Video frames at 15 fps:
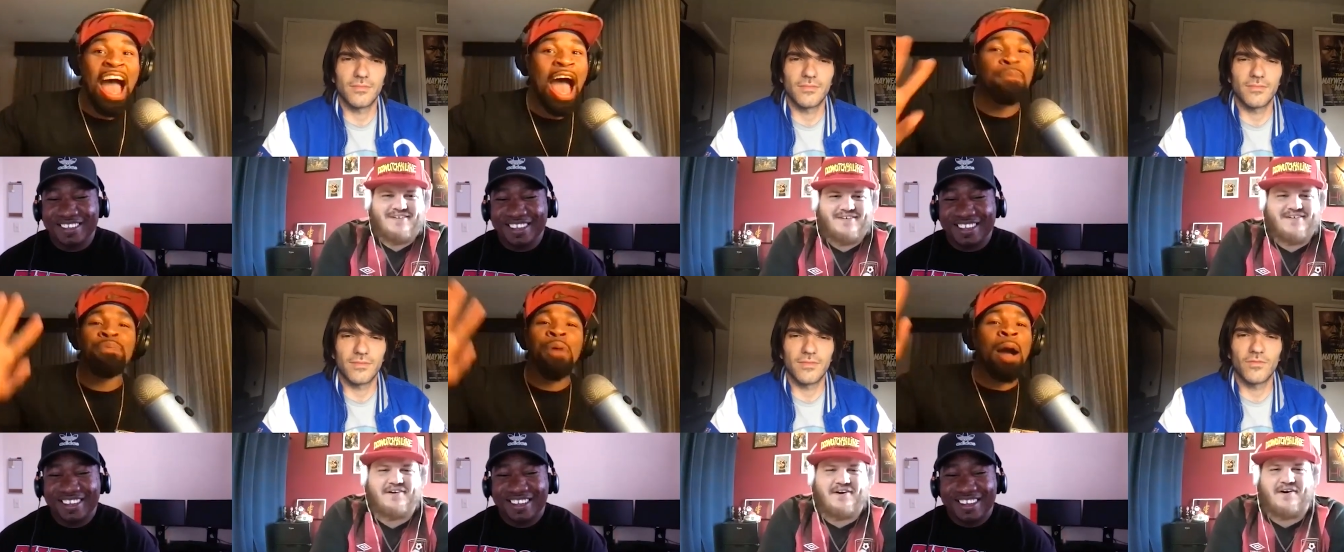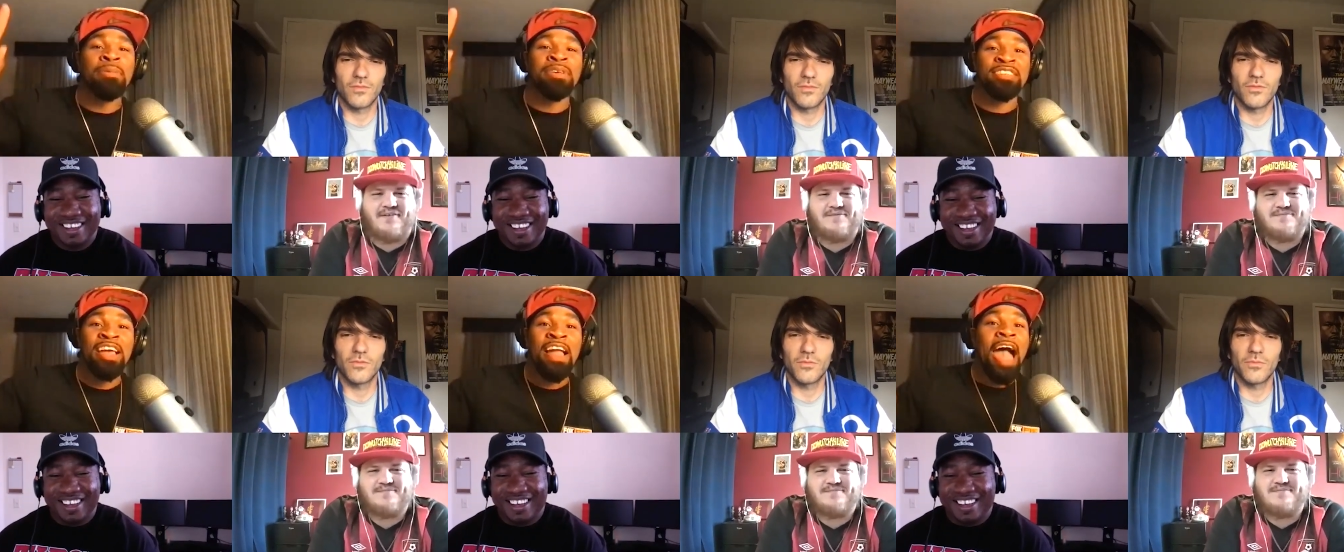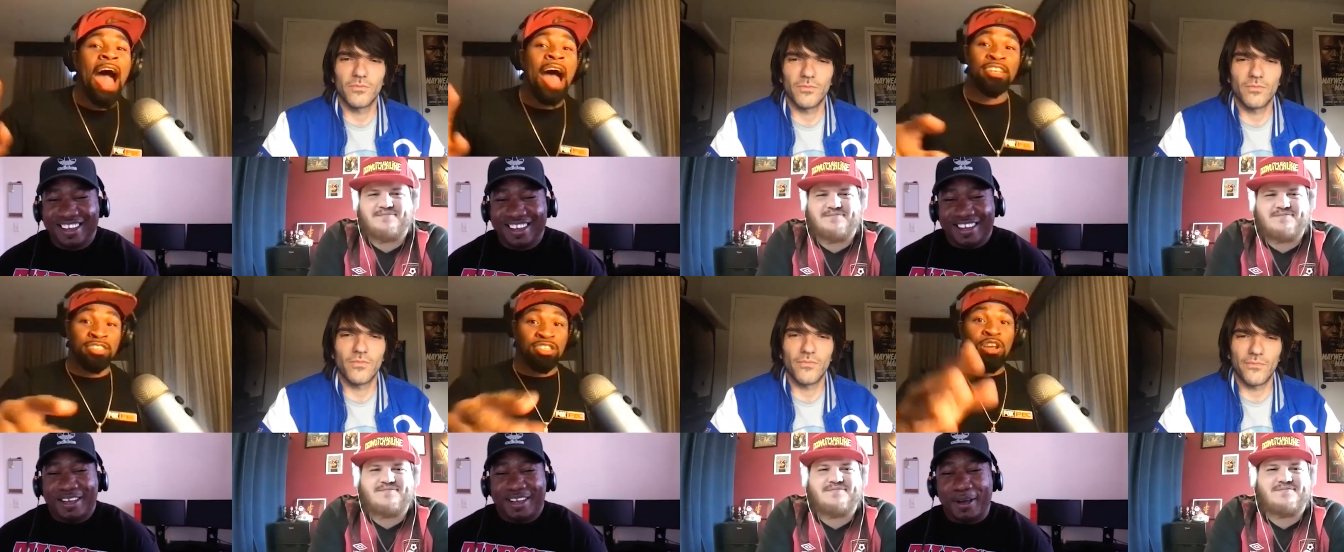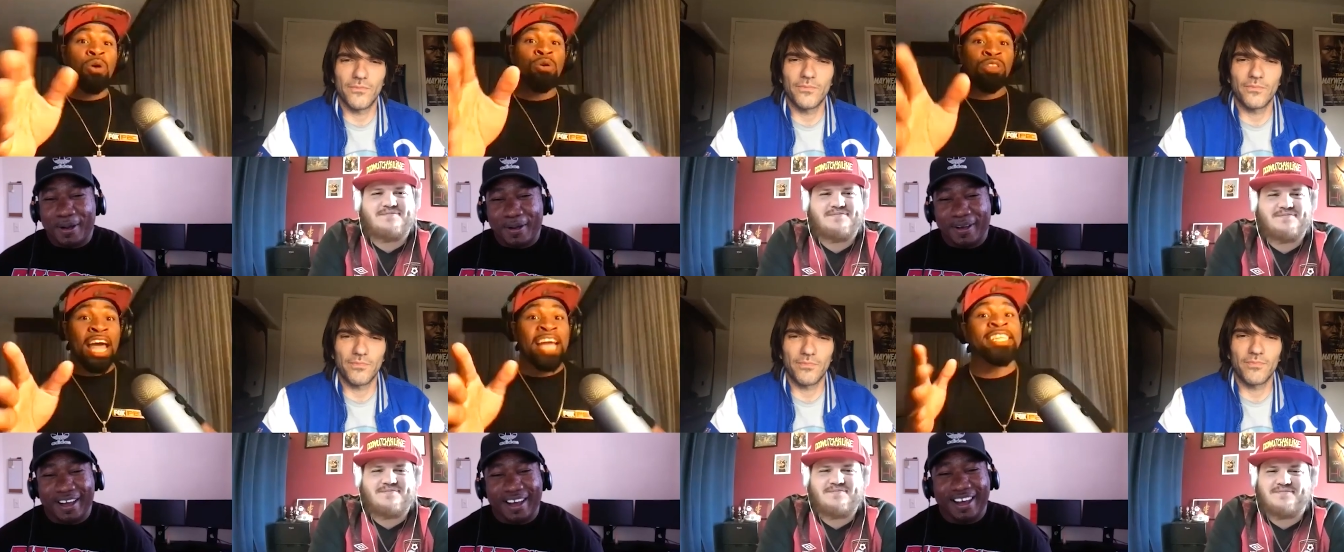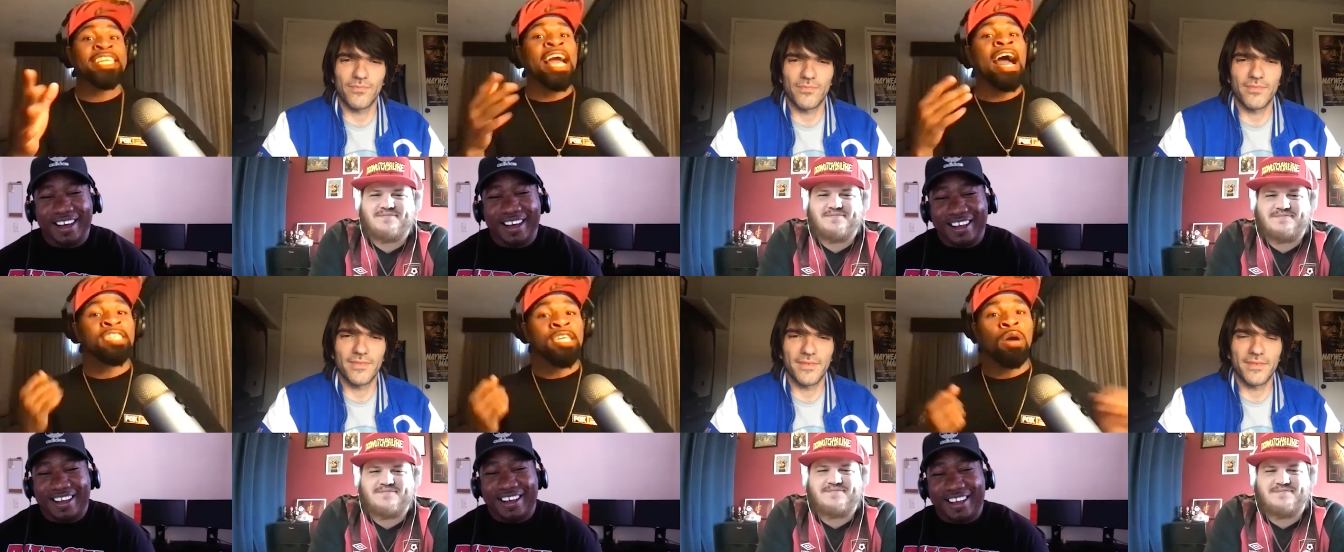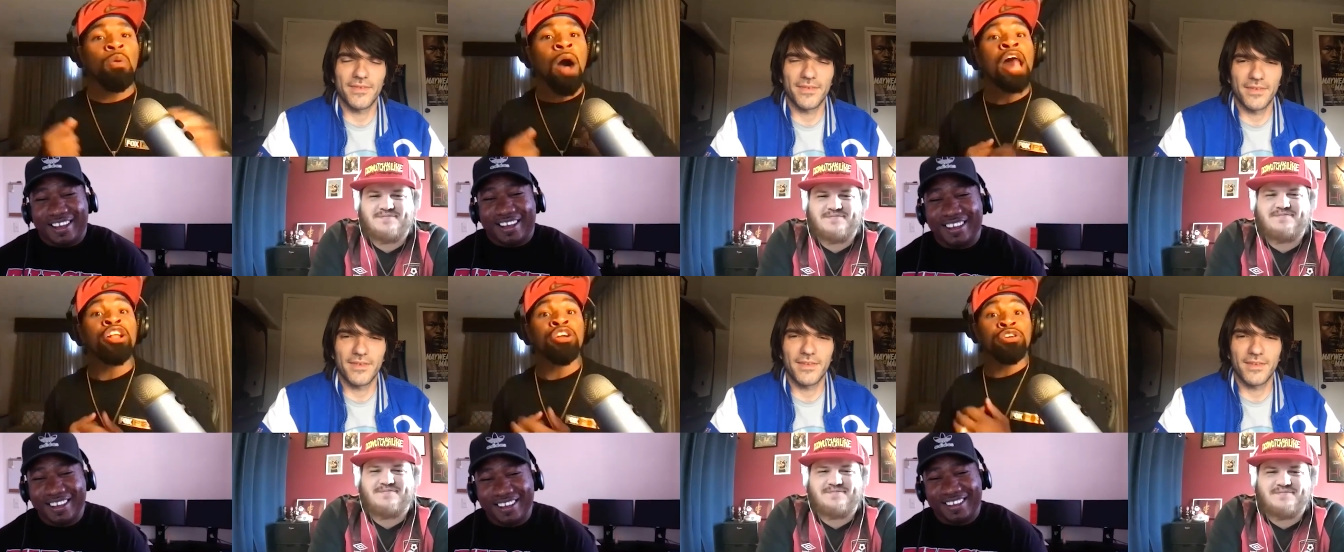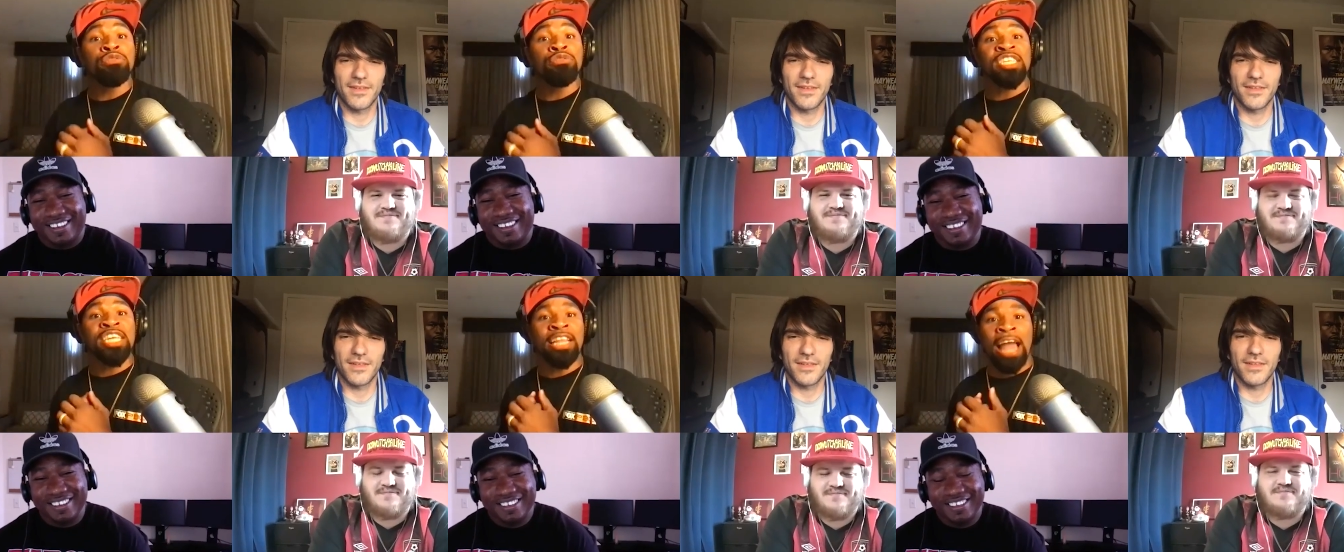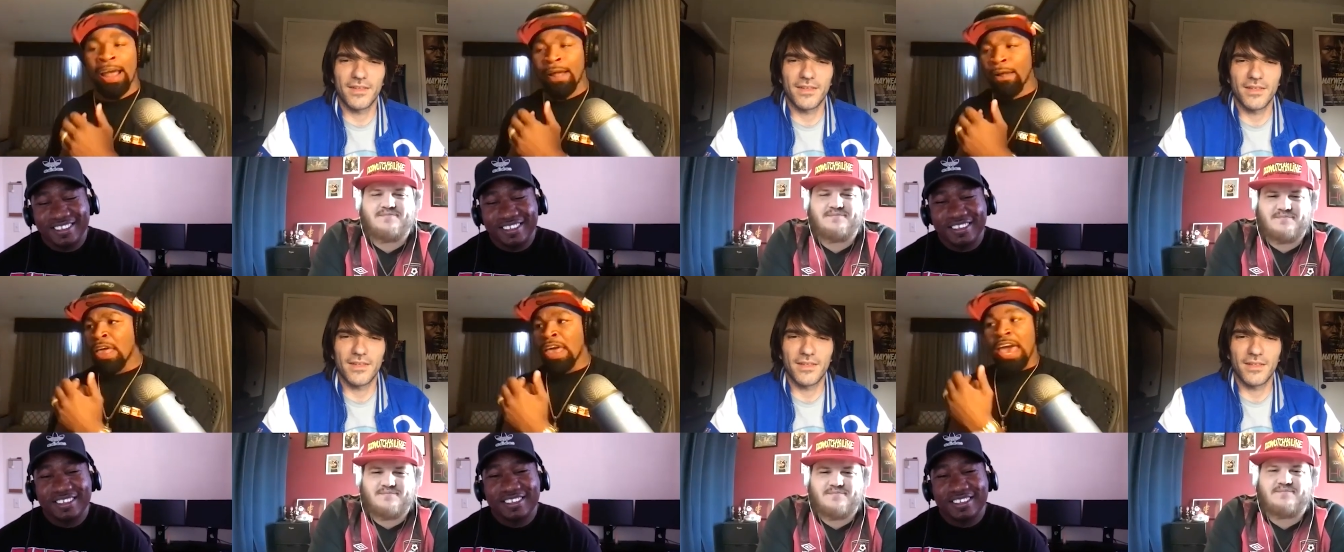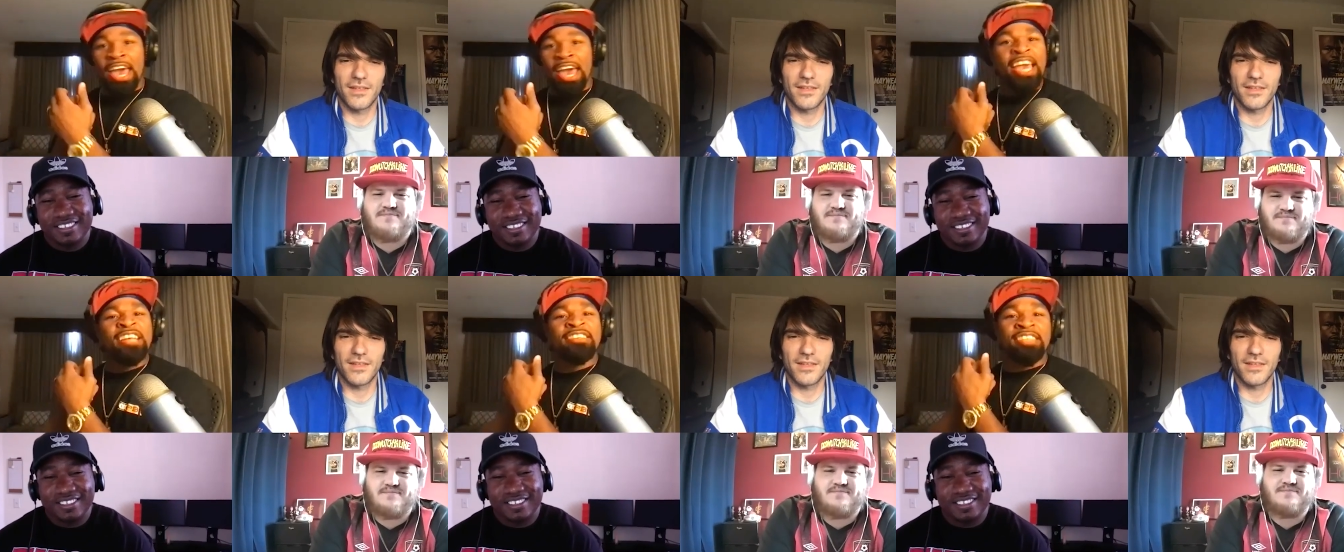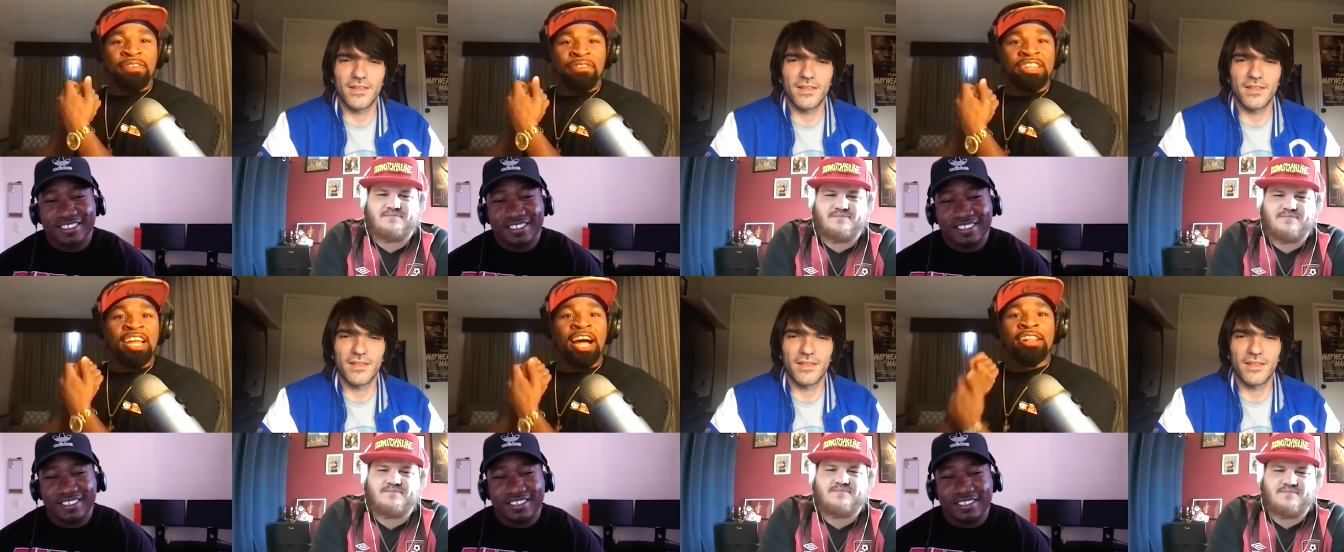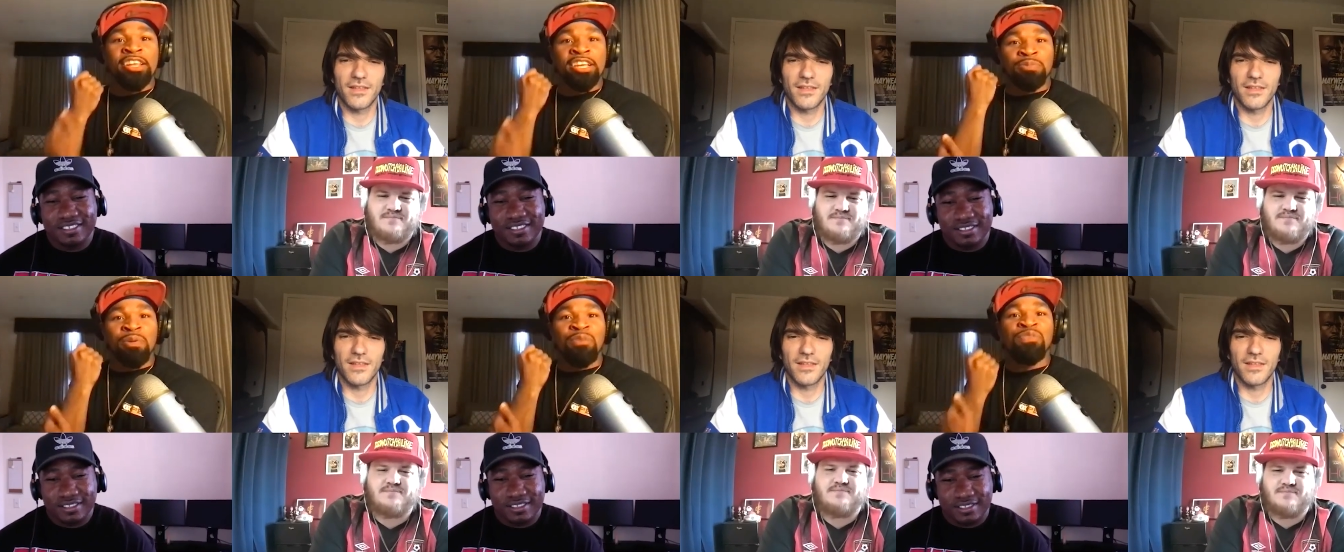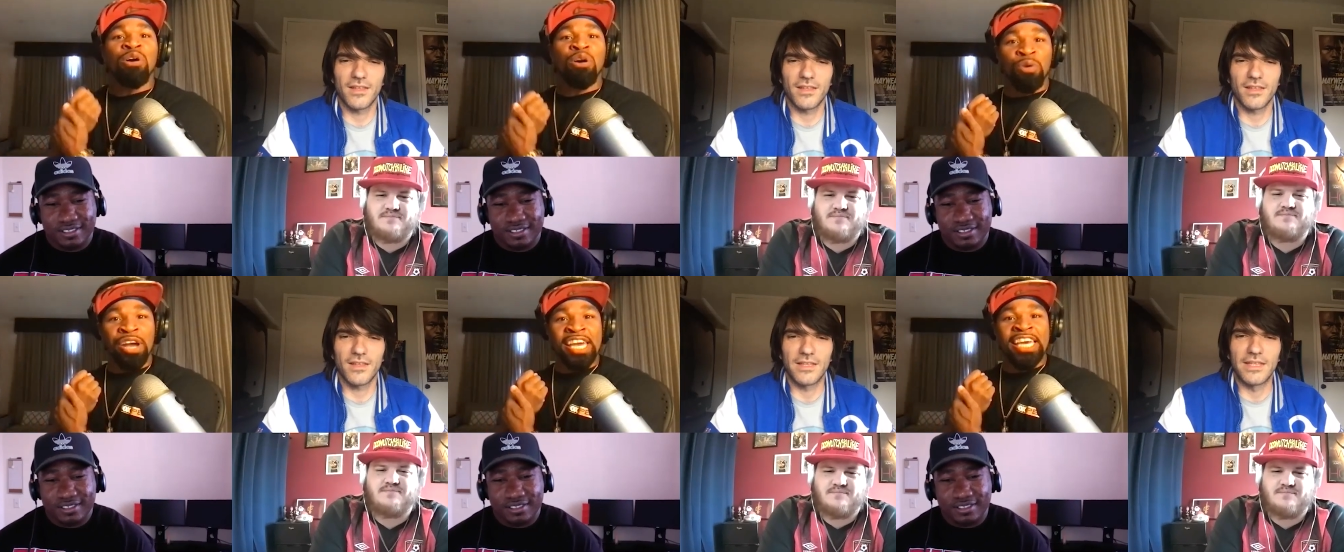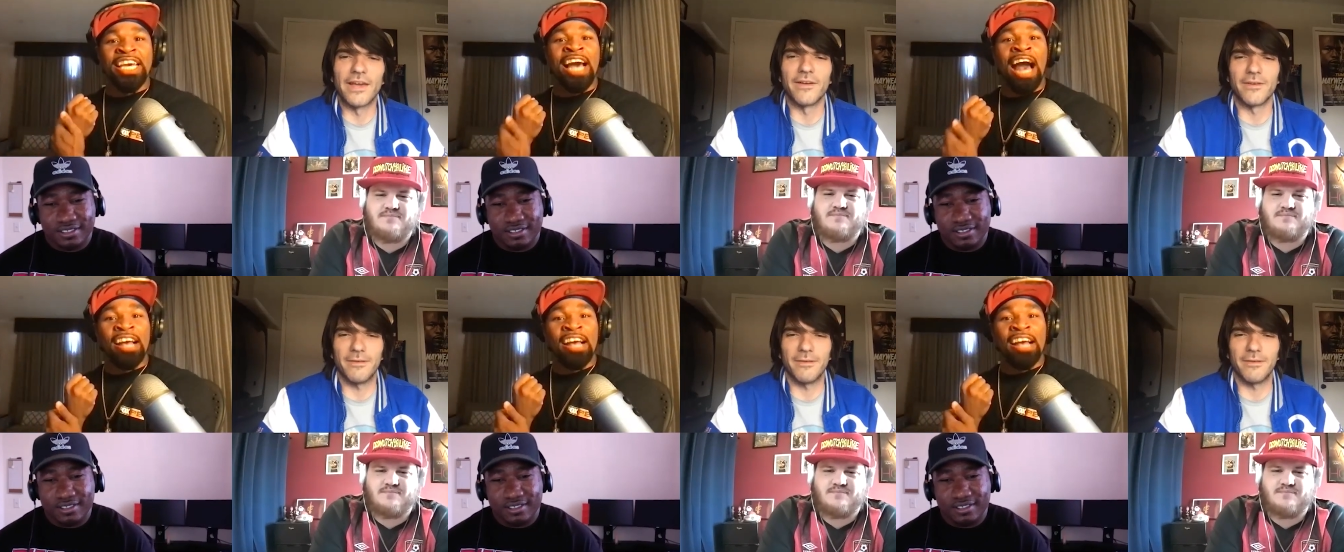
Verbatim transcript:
Speaker 1: I yeah. promise. Like, so, like Deontay Wilder, you see, like, and he's even done this before where he yep.